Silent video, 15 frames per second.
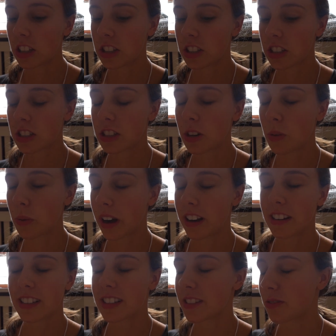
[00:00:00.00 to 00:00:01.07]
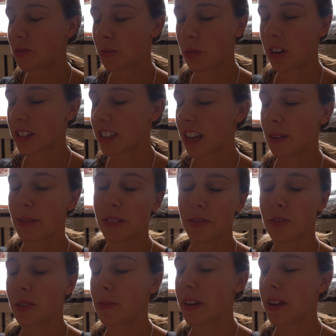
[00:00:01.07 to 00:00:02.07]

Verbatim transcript: just awareness of what's coming for